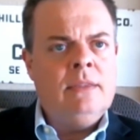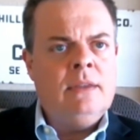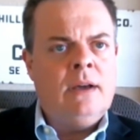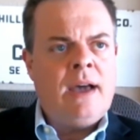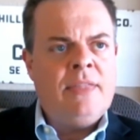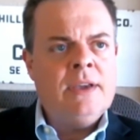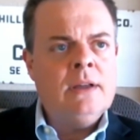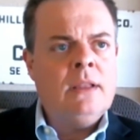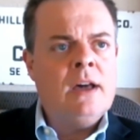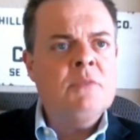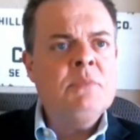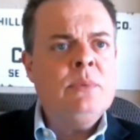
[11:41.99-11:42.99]
I think a
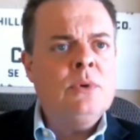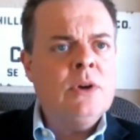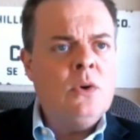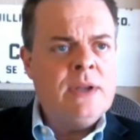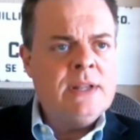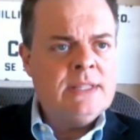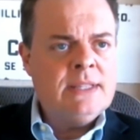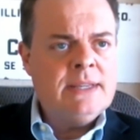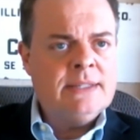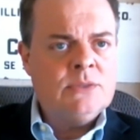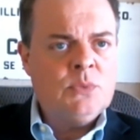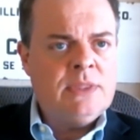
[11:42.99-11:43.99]
lot of people go into
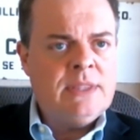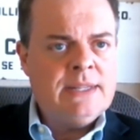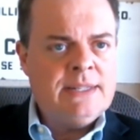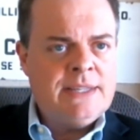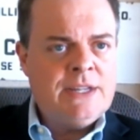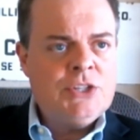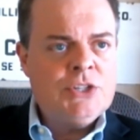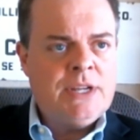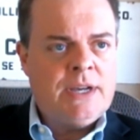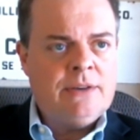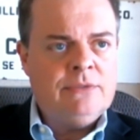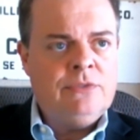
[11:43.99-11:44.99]
this with the intention
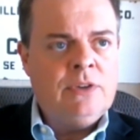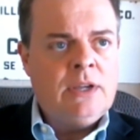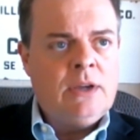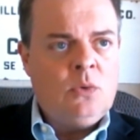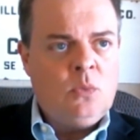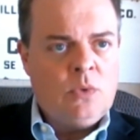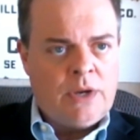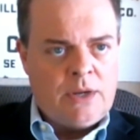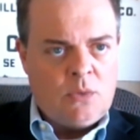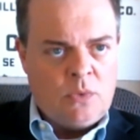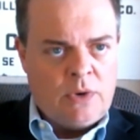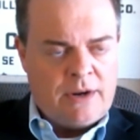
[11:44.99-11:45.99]
of we're
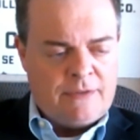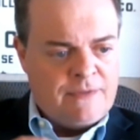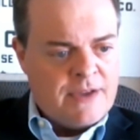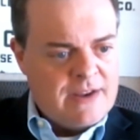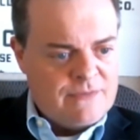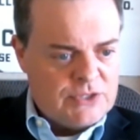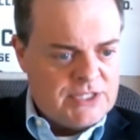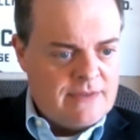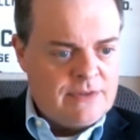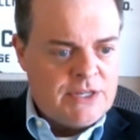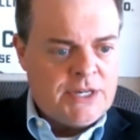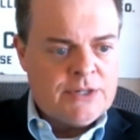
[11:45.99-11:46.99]
gonna we're gonna fund it for
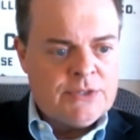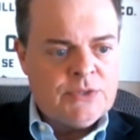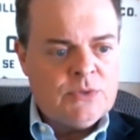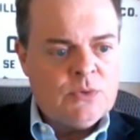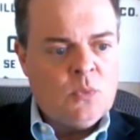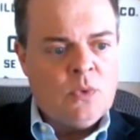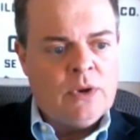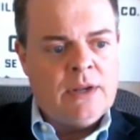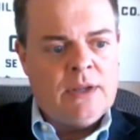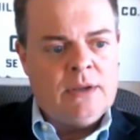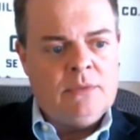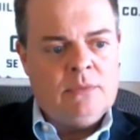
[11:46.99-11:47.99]
seven years, we're
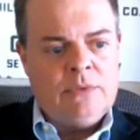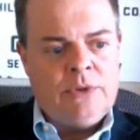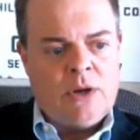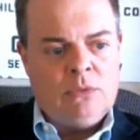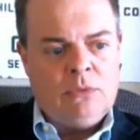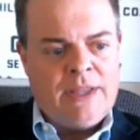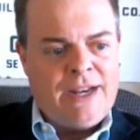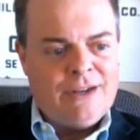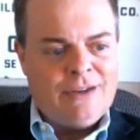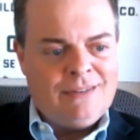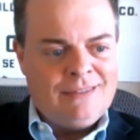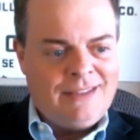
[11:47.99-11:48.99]
gonna you know let
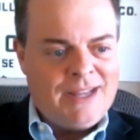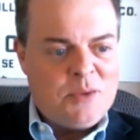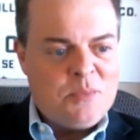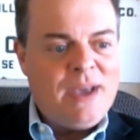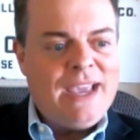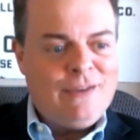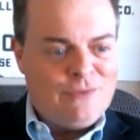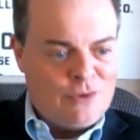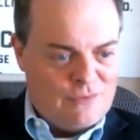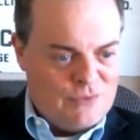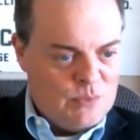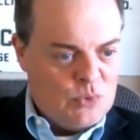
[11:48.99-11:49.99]
it let it bake for
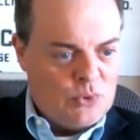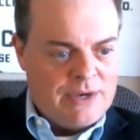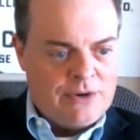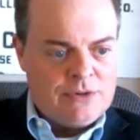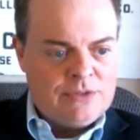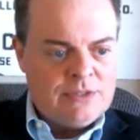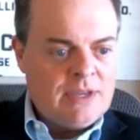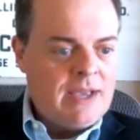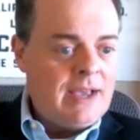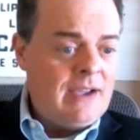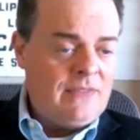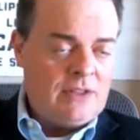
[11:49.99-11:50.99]
a few more years,
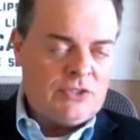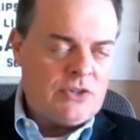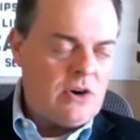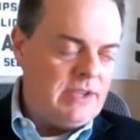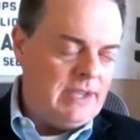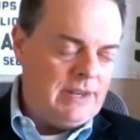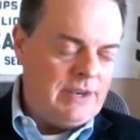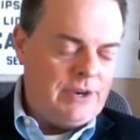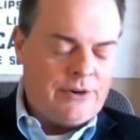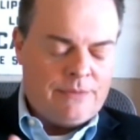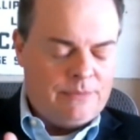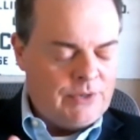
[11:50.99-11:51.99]
and then starting in
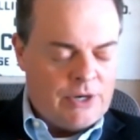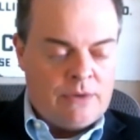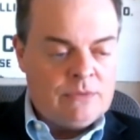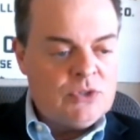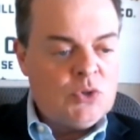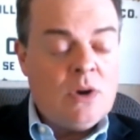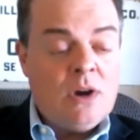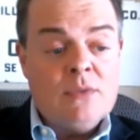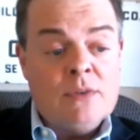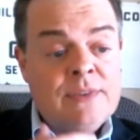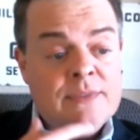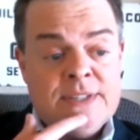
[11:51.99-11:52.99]
year you know twelve or
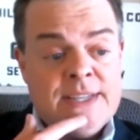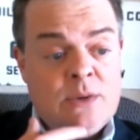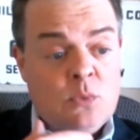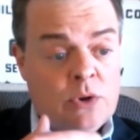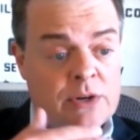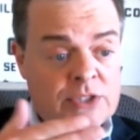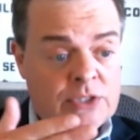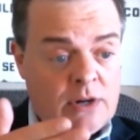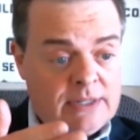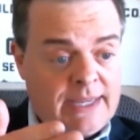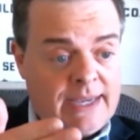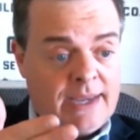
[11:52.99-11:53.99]
fifteen, we're gonna
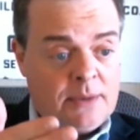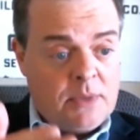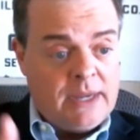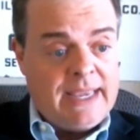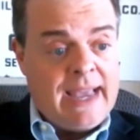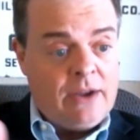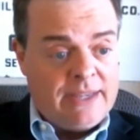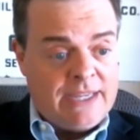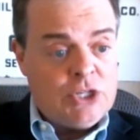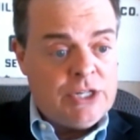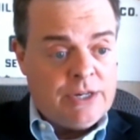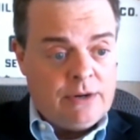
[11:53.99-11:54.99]
start taking money out
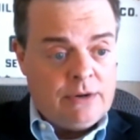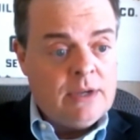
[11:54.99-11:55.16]
each year